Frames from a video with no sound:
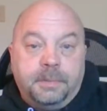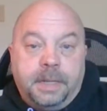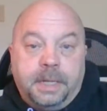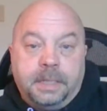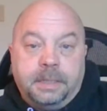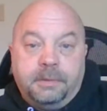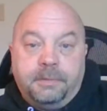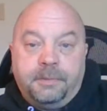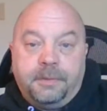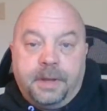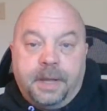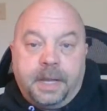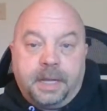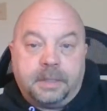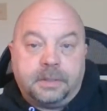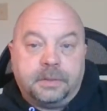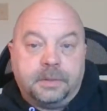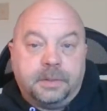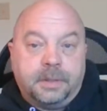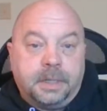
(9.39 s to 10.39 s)

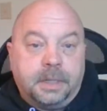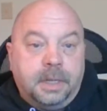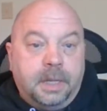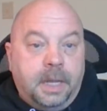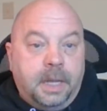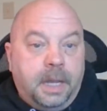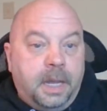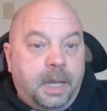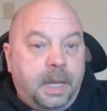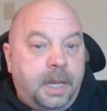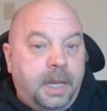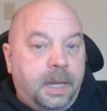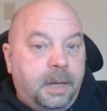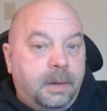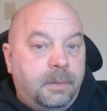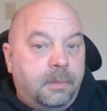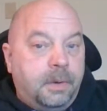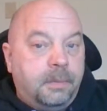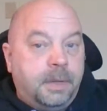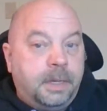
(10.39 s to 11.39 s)
manufacturing
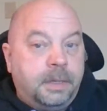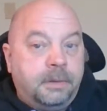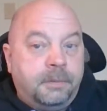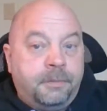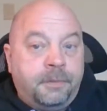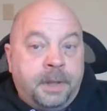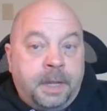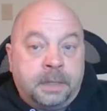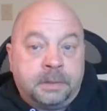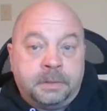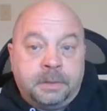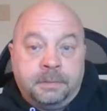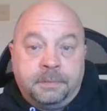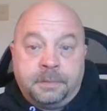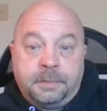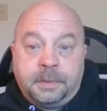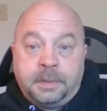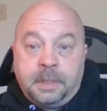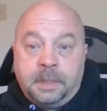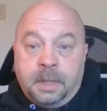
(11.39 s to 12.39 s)
and what
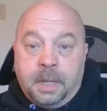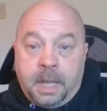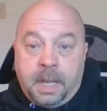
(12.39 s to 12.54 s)
manufacturers